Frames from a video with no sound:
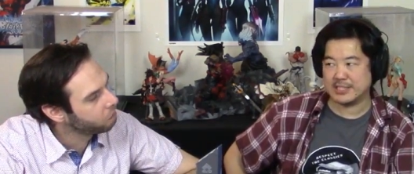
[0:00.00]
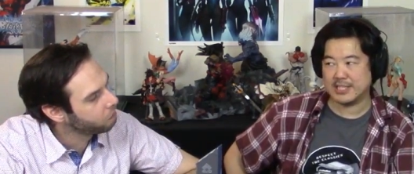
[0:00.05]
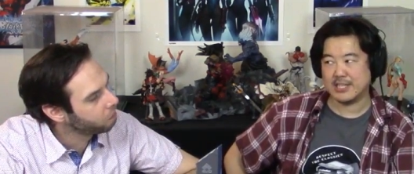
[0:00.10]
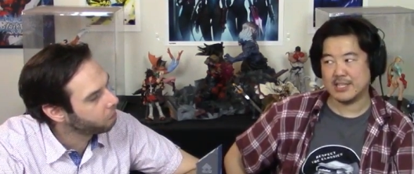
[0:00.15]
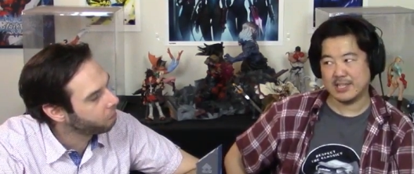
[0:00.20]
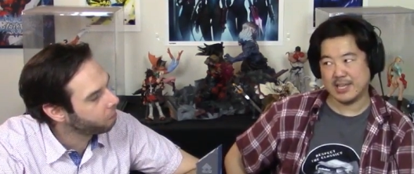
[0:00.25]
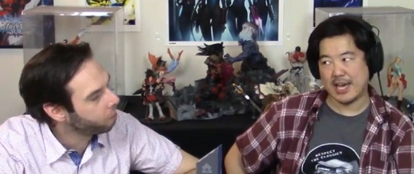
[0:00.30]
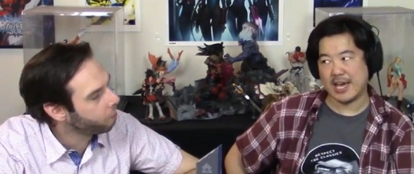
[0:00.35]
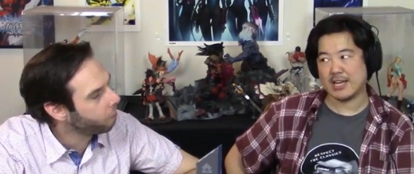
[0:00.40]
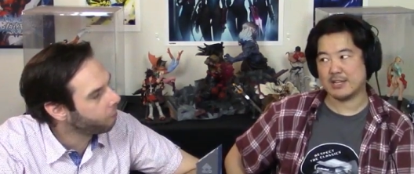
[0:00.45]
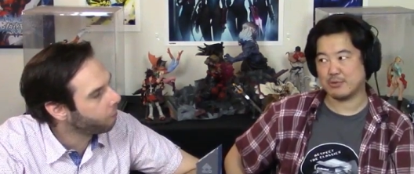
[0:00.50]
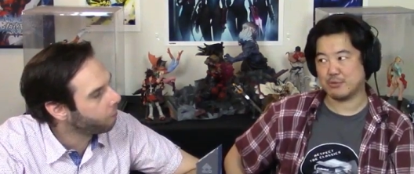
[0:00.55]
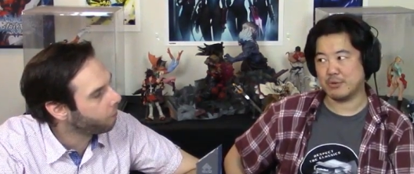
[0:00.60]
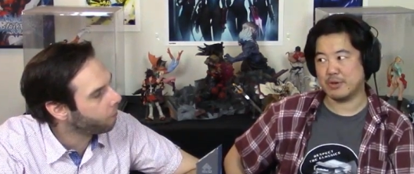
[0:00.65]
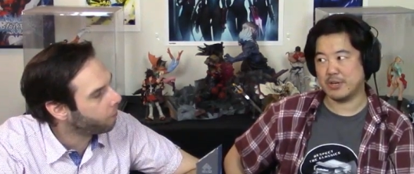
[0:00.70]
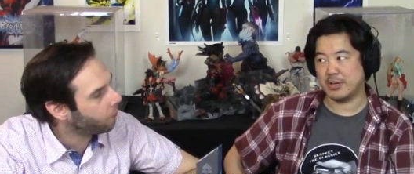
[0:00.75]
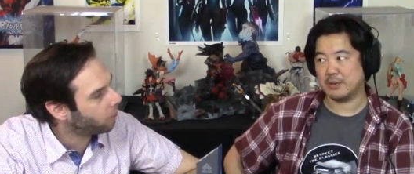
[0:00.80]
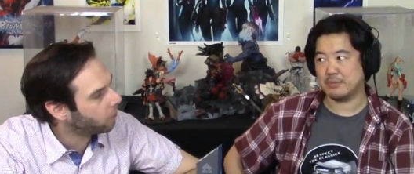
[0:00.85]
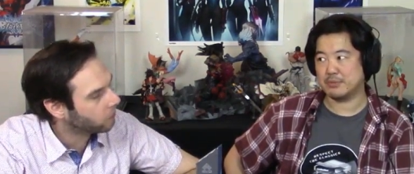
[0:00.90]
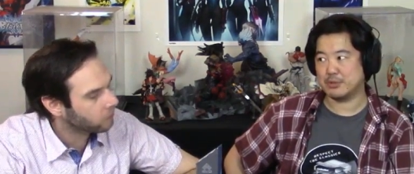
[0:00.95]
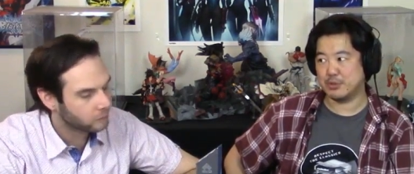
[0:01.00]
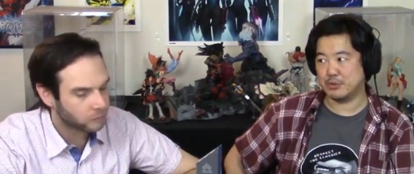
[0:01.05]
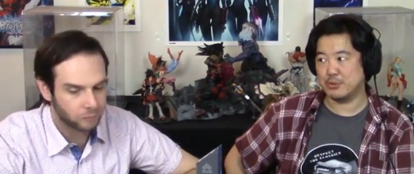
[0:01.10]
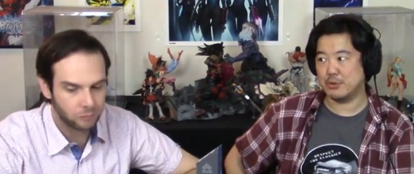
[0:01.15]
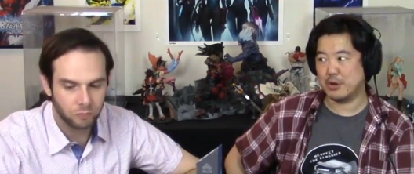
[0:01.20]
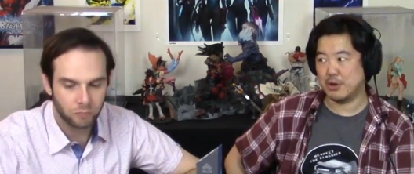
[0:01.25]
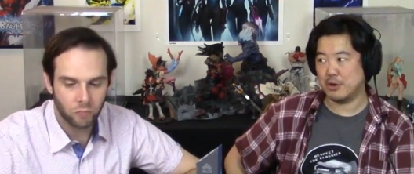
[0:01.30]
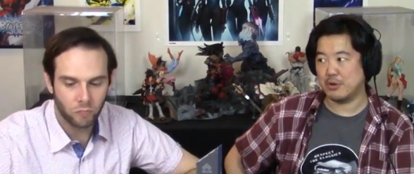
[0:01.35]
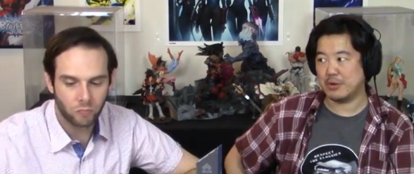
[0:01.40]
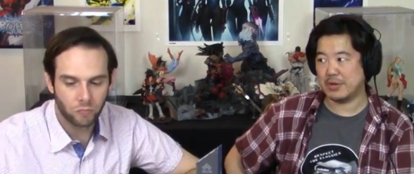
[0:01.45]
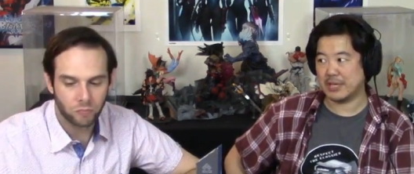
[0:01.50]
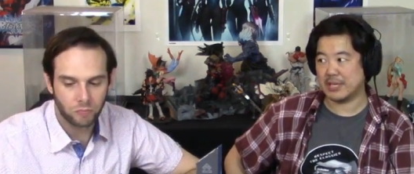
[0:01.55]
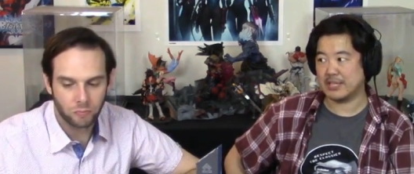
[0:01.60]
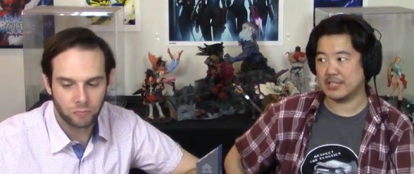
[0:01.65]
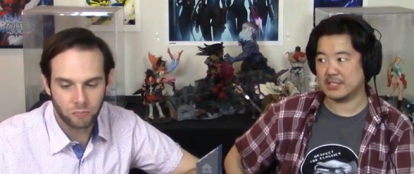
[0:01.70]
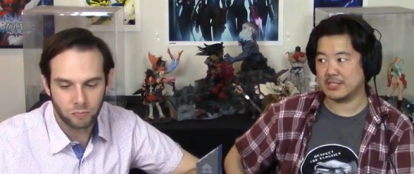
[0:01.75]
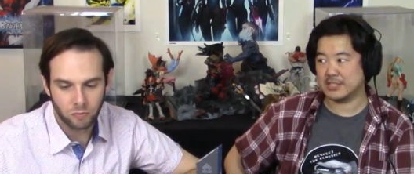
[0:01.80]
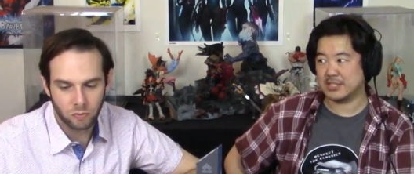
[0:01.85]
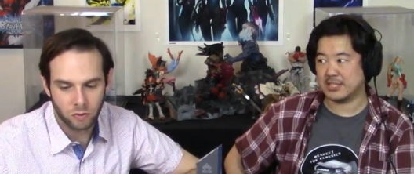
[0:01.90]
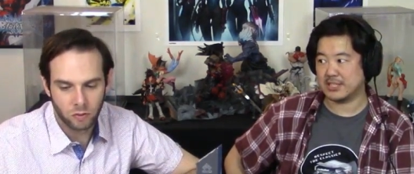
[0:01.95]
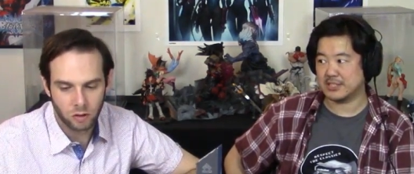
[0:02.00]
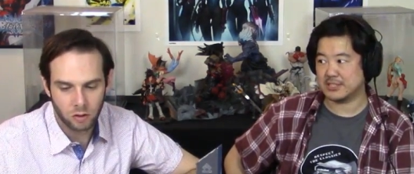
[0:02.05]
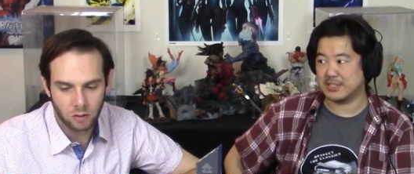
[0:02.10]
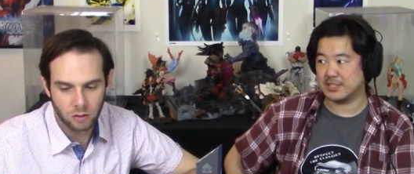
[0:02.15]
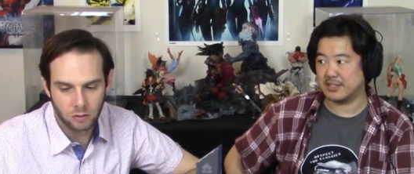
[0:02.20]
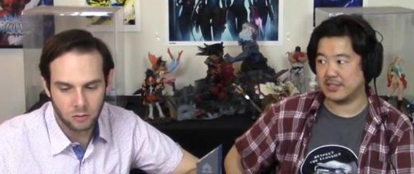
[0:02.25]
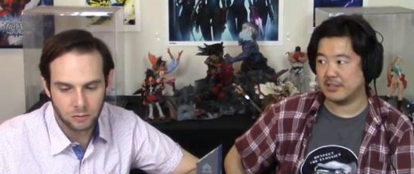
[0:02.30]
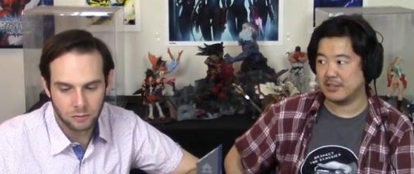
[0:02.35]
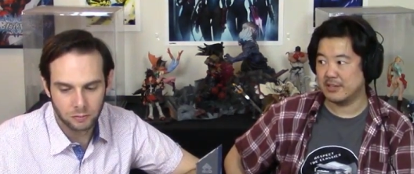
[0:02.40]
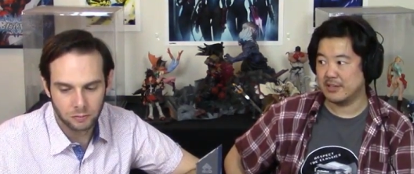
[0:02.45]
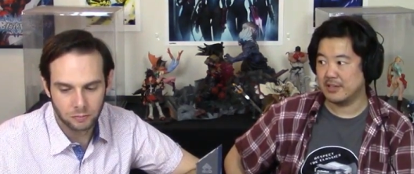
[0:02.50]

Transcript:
Speaker 1: K Dash went up two oh against Justin,